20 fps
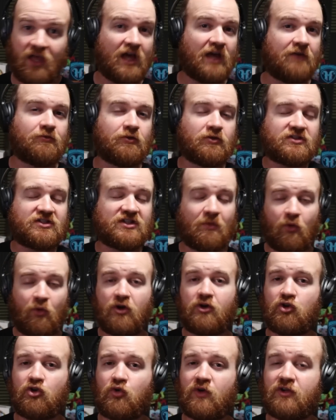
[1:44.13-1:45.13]
If you're
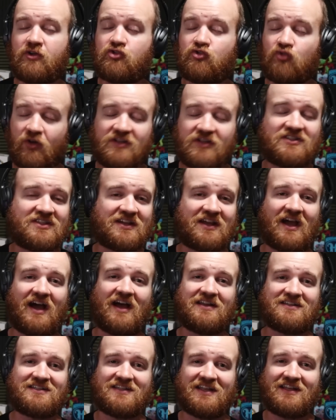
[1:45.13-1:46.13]
someone who enjoys the
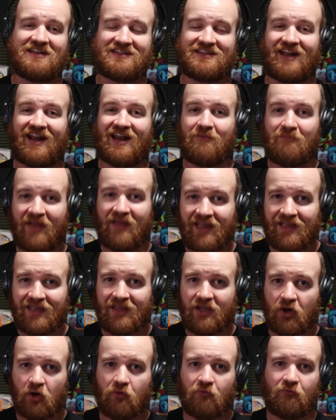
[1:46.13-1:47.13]
content that I make
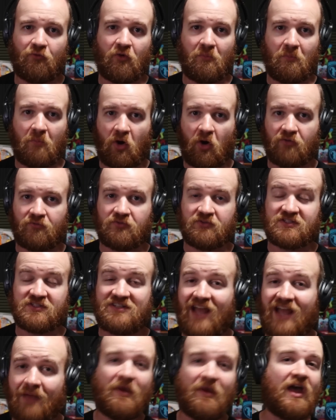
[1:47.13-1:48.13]
here for Marvel
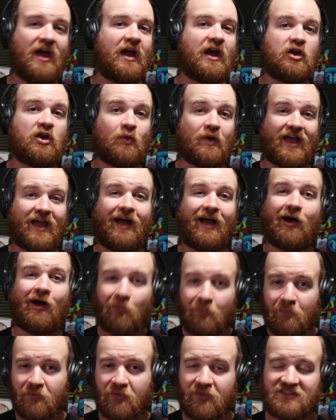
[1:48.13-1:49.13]
Snap and you want to
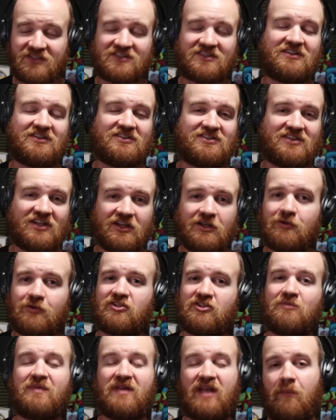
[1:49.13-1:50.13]
help this continue
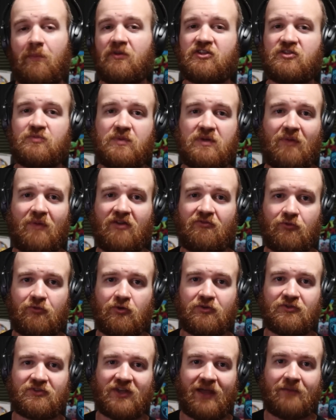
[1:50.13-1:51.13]
to be able to be my
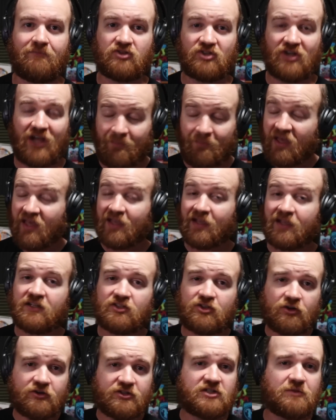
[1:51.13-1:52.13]
full-time job,
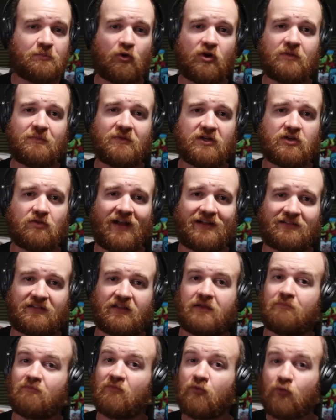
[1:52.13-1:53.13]
consider supporting me
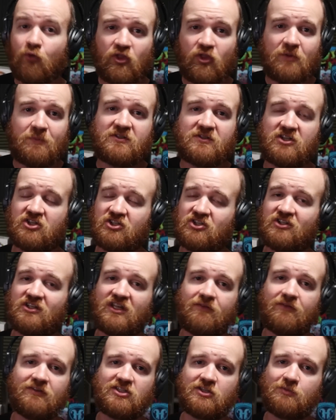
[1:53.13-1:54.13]
directly. If you're in the position to
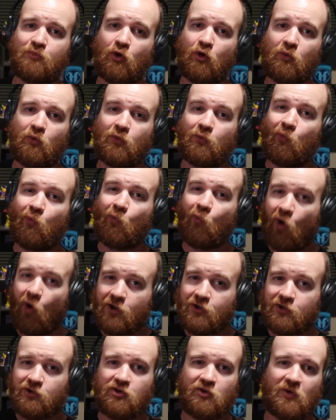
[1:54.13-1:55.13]
even support with
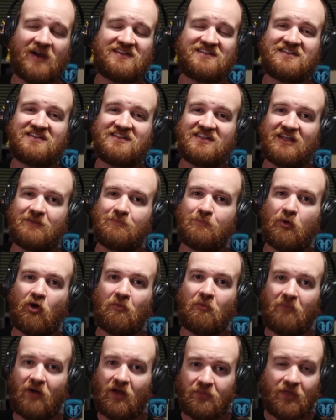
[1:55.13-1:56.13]
$1
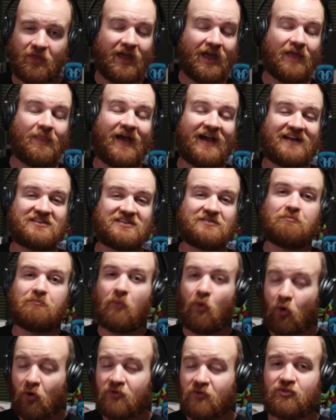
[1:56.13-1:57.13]
per month, that's
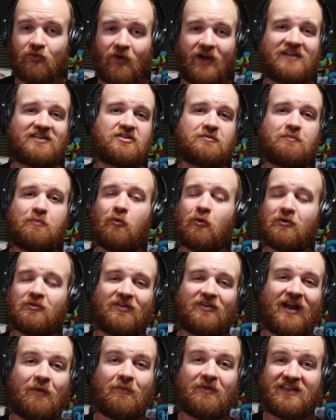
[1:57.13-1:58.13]
more direct support
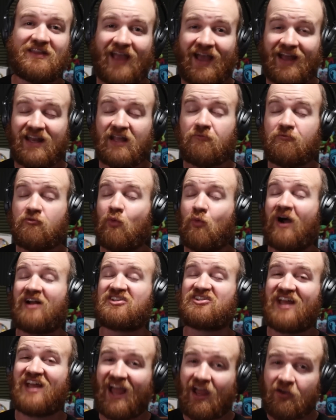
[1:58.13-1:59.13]
than I would get if you
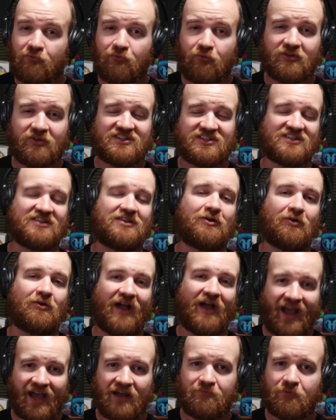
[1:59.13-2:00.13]
watched every
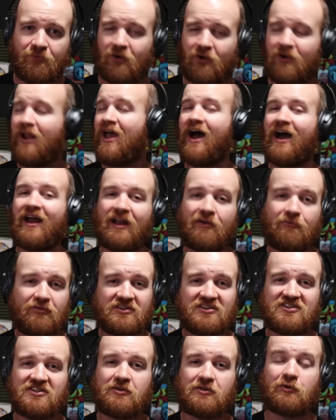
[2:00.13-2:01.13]
single advert on every
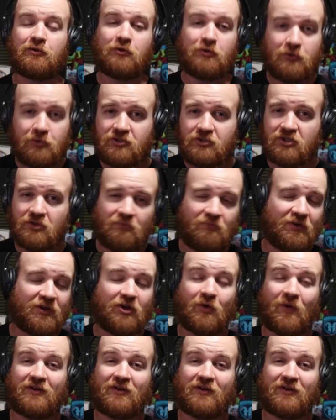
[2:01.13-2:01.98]
single YouTube video